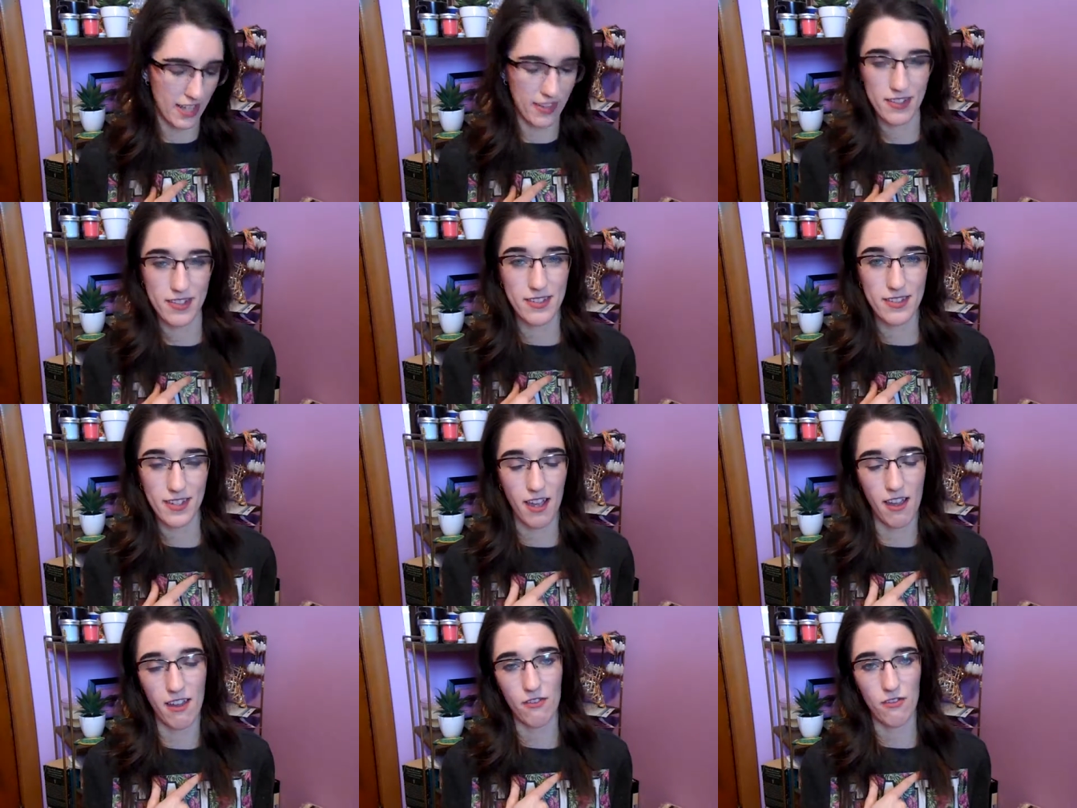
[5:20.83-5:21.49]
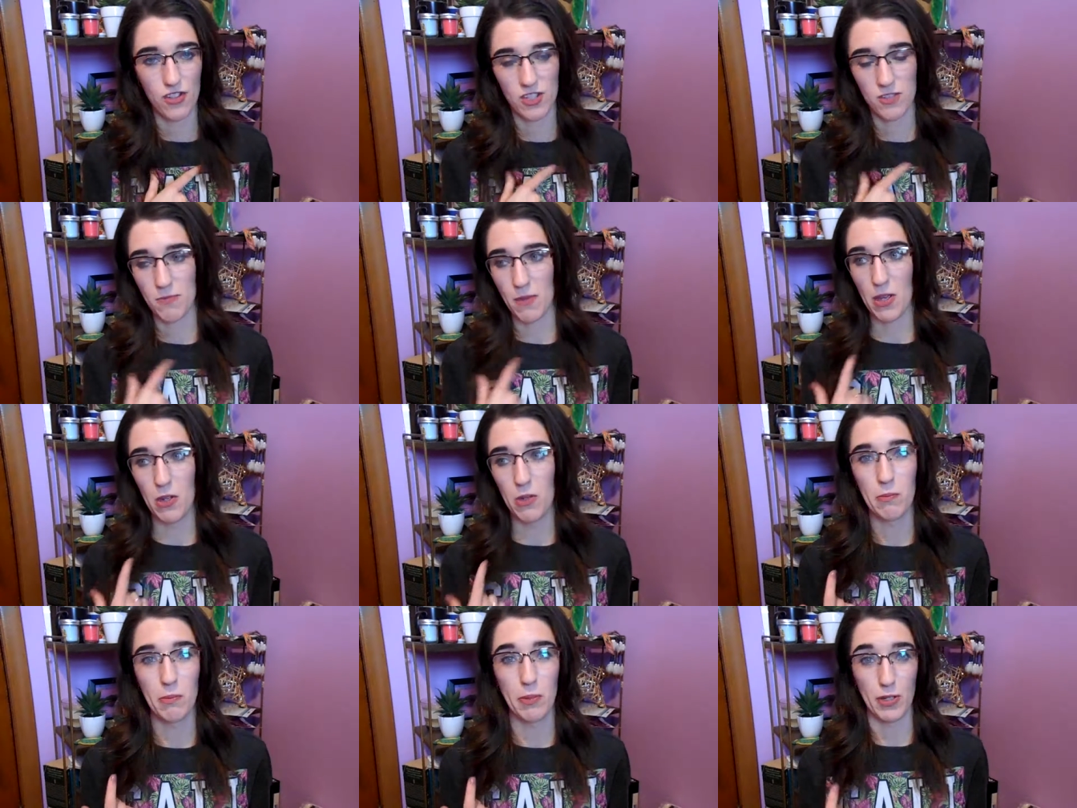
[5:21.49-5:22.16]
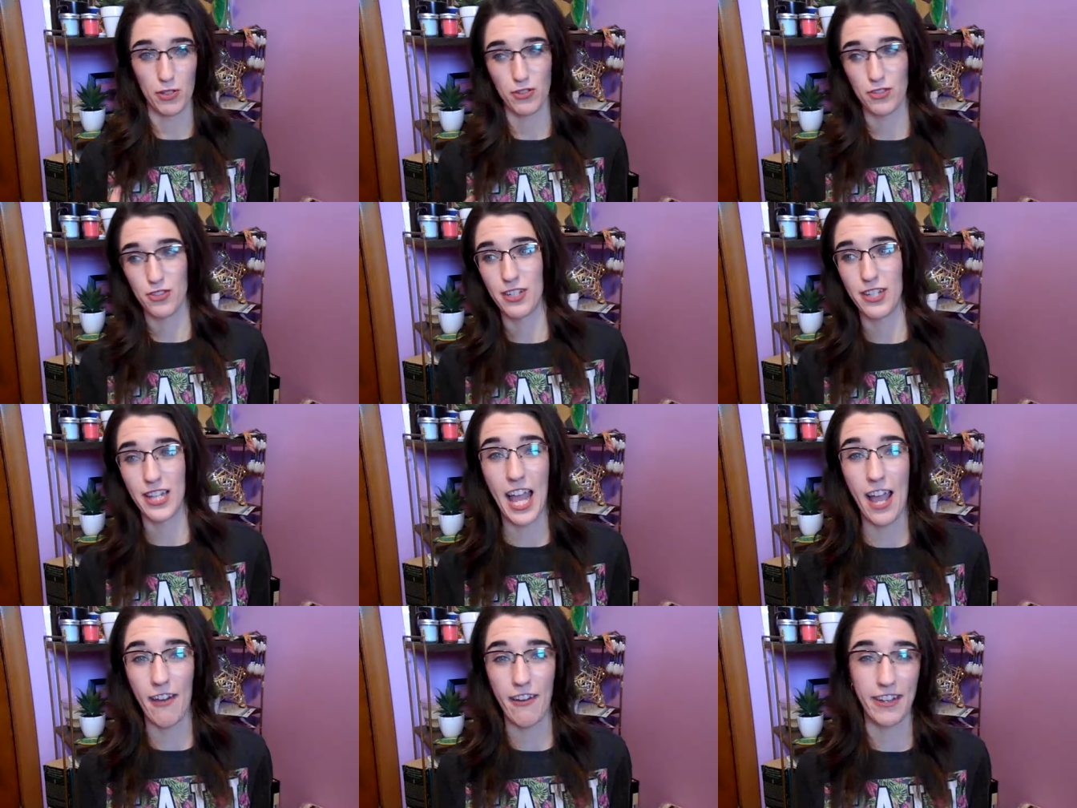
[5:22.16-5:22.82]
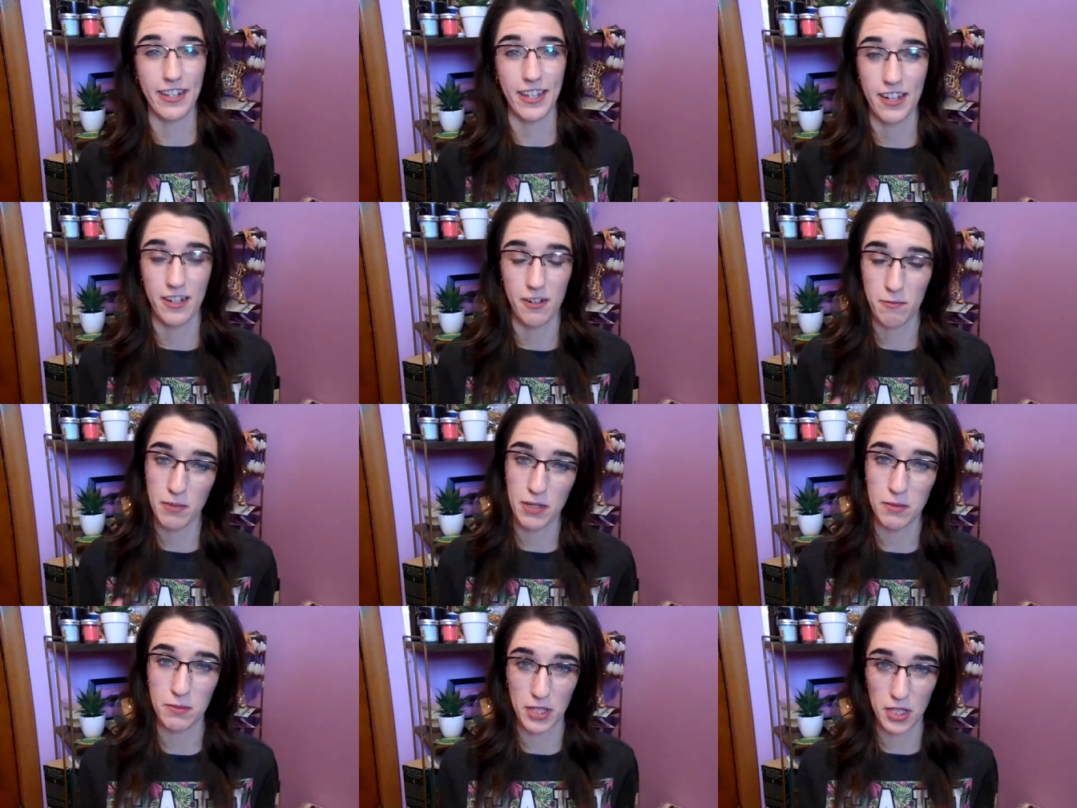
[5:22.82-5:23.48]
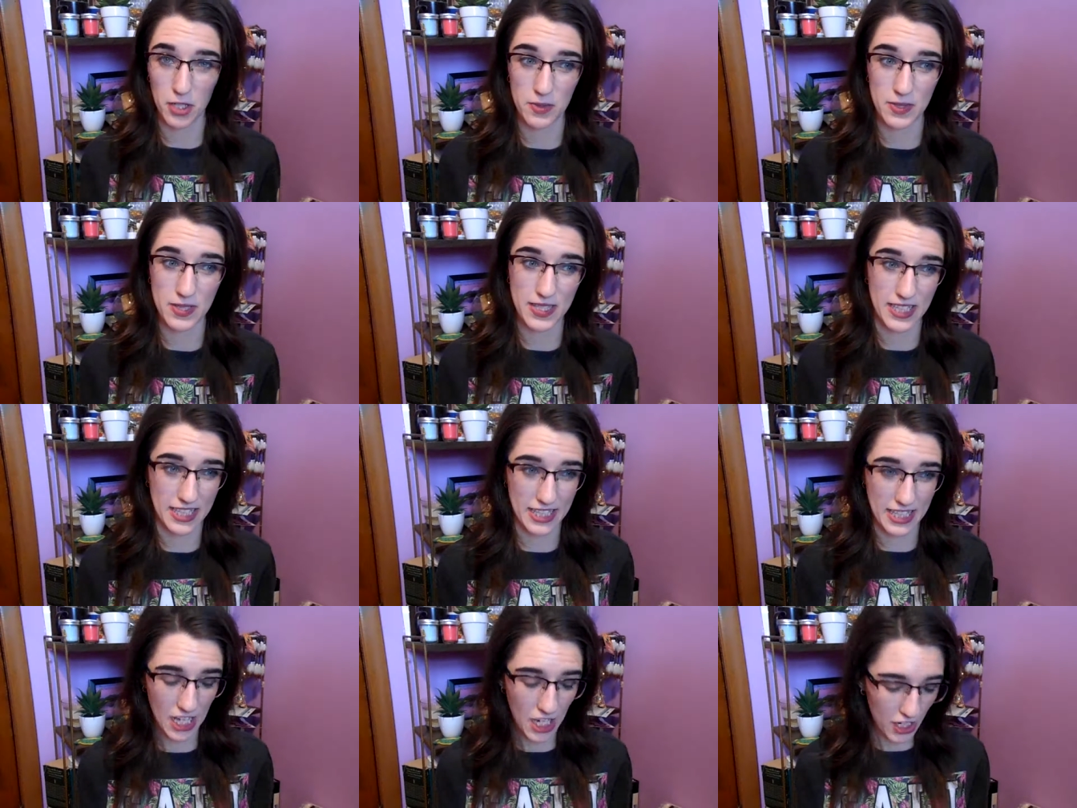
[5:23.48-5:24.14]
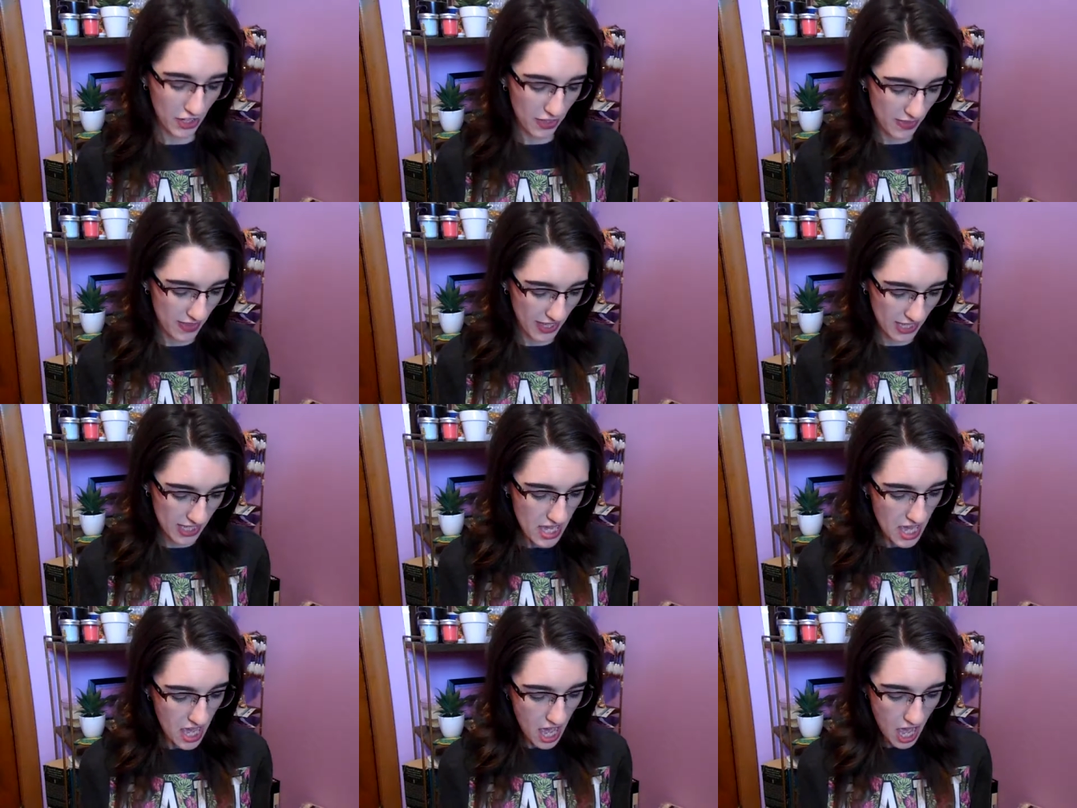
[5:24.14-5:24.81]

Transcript: This is kind of just my own personal, how I kind of built my own skincare thing.